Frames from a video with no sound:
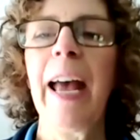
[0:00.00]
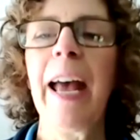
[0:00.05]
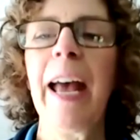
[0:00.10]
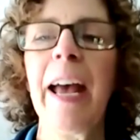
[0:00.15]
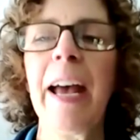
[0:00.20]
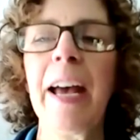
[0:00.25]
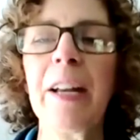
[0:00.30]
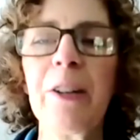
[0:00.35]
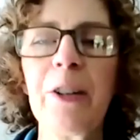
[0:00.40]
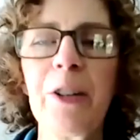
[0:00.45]

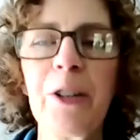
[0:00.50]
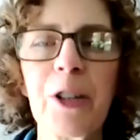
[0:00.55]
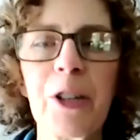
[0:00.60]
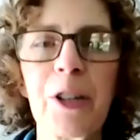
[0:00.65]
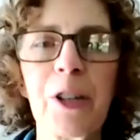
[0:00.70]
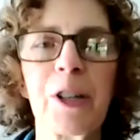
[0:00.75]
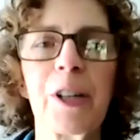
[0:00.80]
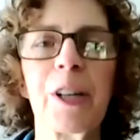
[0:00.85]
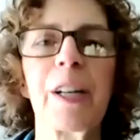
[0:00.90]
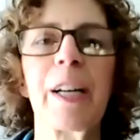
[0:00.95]

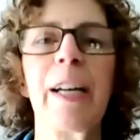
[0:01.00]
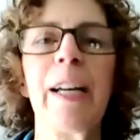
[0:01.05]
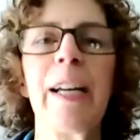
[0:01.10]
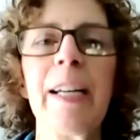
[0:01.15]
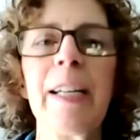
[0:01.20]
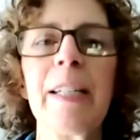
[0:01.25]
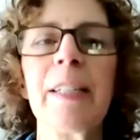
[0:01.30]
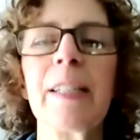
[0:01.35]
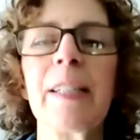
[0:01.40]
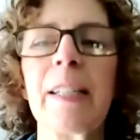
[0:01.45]
Enter
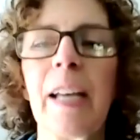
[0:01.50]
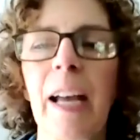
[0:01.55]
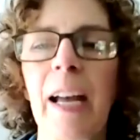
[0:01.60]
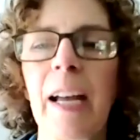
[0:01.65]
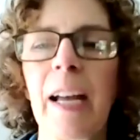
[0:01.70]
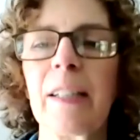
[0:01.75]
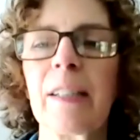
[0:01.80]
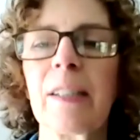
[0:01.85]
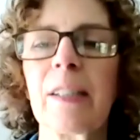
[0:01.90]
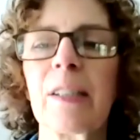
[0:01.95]
his
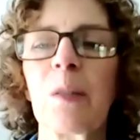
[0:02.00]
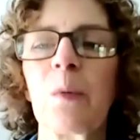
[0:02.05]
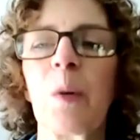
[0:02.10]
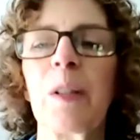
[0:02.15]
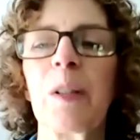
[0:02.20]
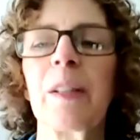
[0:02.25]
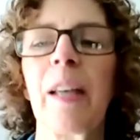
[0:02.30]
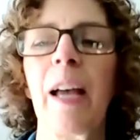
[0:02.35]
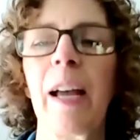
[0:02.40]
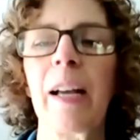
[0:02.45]
gates
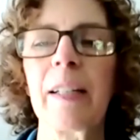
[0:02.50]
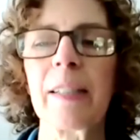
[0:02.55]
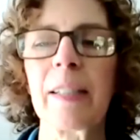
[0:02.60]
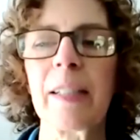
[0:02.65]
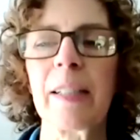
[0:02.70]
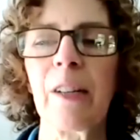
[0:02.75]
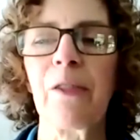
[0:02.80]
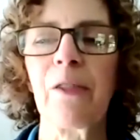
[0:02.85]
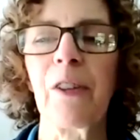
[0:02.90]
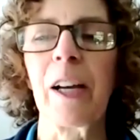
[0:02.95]
with
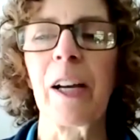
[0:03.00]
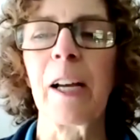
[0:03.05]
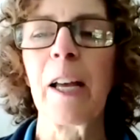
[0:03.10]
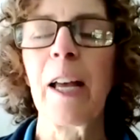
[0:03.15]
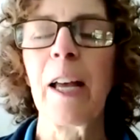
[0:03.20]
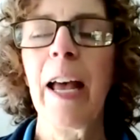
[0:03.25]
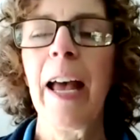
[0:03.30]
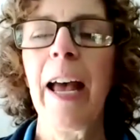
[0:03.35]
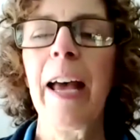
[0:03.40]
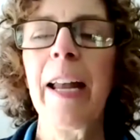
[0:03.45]
thanksgiving
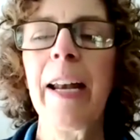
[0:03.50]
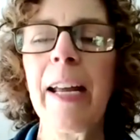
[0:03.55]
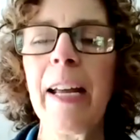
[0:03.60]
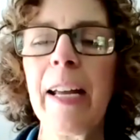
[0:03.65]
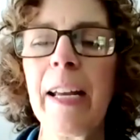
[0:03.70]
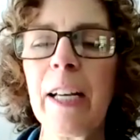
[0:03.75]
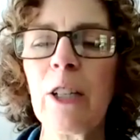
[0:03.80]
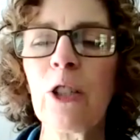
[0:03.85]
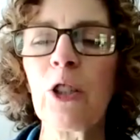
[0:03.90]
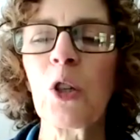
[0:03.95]
and
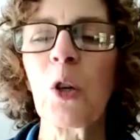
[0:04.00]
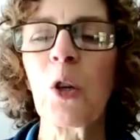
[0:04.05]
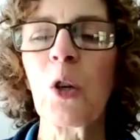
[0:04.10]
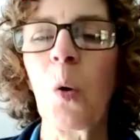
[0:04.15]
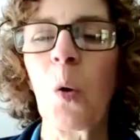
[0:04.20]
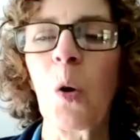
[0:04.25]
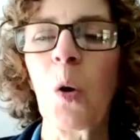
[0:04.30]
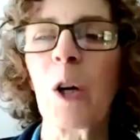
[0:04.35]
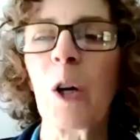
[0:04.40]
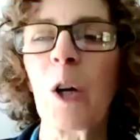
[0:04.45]
his
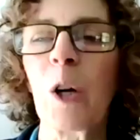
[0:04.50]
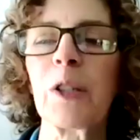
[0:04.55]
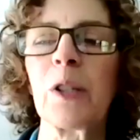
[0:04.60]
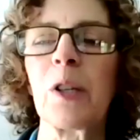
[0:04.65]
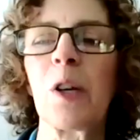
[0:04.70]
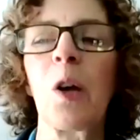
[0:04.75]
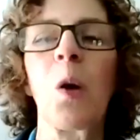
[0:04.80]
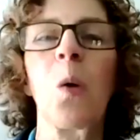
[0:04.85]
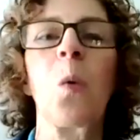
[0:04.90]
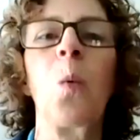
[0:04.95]
courts
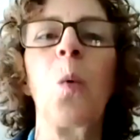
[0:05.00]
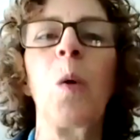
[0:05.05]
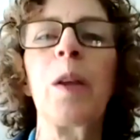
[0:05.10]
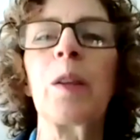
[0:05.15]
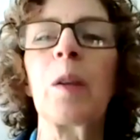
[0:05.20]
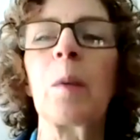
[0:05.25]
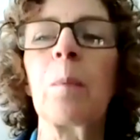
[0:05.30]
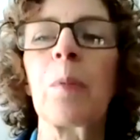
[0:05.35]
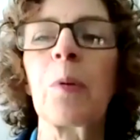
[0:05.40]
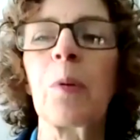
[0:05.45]

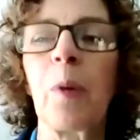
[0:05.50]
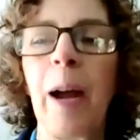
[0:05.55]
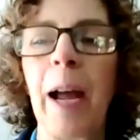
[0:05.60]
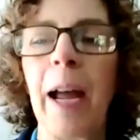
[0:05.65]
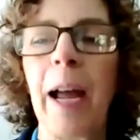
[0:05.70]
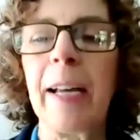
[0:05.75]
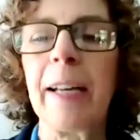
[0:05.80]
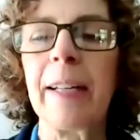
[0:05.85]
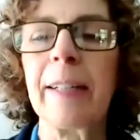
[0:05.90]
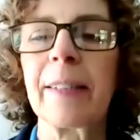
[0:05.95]
with
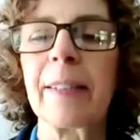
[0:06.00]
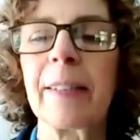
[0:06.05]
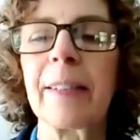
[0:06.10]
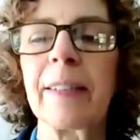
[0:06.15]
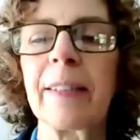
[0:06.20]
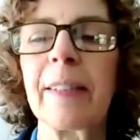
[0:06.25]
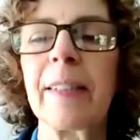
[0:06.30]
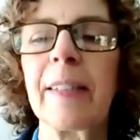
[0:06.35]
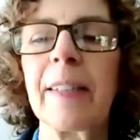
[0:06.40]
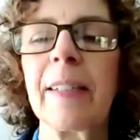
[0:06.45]
praise.
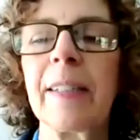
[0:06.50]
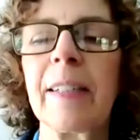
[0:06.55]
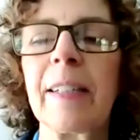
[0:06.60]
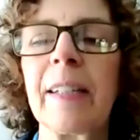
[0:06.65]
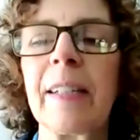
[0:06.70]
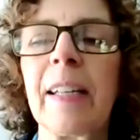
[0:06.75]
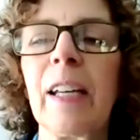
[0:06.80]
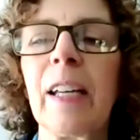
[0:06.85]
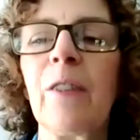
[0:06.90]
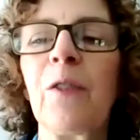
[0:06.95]

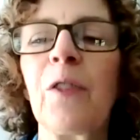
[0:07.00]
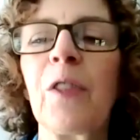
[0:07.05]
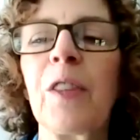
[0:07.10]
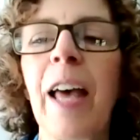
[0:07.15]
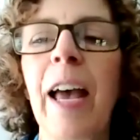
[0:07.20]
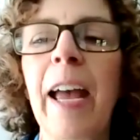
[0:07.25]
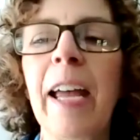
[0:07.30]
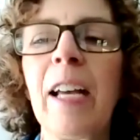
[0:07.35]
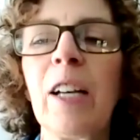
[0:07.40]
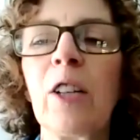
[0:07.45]
Give
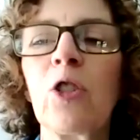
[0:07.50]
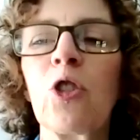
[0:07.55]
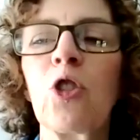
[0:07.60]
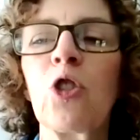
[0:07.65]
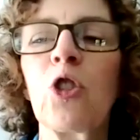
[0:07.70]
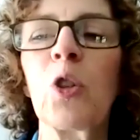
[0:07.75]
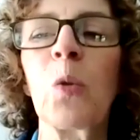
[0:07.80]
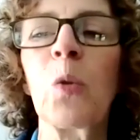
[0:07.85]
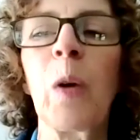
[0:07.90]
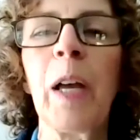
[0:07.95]
thanks
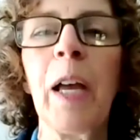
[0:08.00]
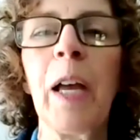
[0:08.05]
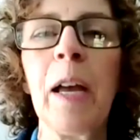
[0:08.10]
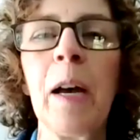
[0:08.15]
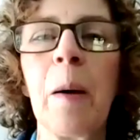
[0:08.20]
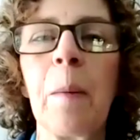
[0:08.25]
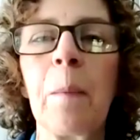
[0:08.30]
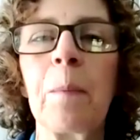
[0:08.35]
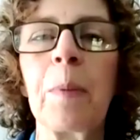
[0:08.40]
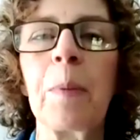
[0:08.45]
to
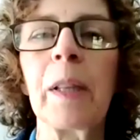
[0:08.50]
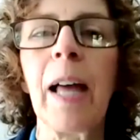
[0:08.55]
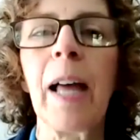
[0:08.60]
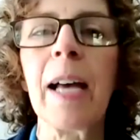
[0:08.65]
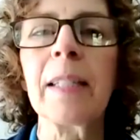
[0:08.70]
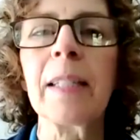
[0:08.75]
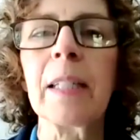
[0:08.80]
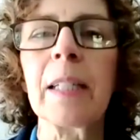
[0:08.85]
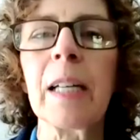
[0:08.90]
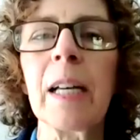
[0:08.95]
him.
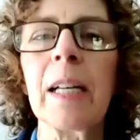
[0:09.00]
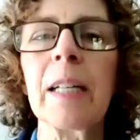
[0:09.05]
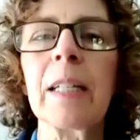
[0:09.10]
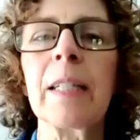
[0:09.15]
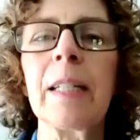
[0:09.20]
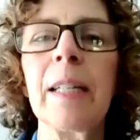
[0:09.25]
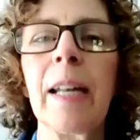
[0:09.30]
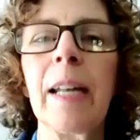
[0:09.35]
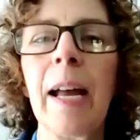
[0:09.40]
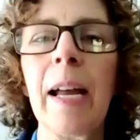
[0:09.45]
Bless his
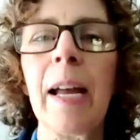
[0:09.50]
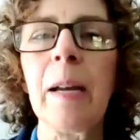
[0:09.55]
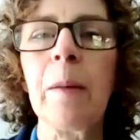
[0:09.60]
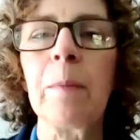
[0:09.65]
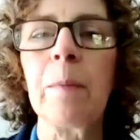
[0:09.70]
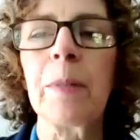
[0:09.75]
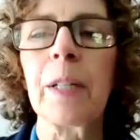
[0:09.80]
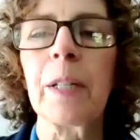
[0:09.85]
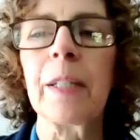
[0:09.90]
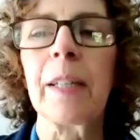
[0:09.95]

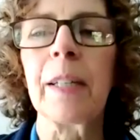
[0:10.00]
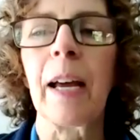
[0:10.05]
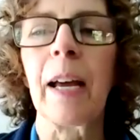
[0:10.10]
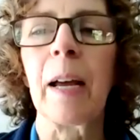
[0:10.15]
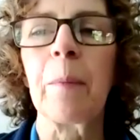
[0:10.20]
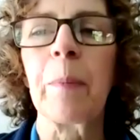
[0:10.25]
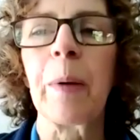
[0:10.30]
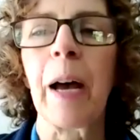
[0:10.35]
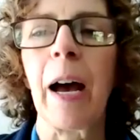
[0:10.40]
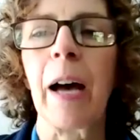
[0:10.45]
name today,
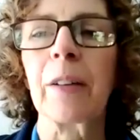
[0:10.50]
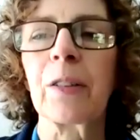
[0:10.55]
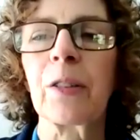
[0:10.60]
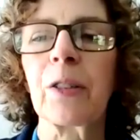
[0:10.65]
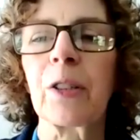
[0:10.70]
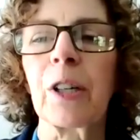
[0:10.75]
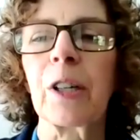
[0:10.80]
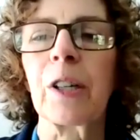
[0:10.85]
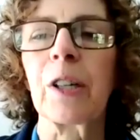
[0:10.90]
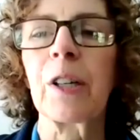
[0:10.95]

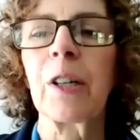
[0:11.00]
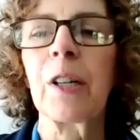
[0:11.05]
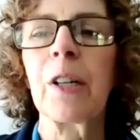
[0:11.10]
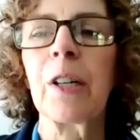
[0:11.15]
Pastor.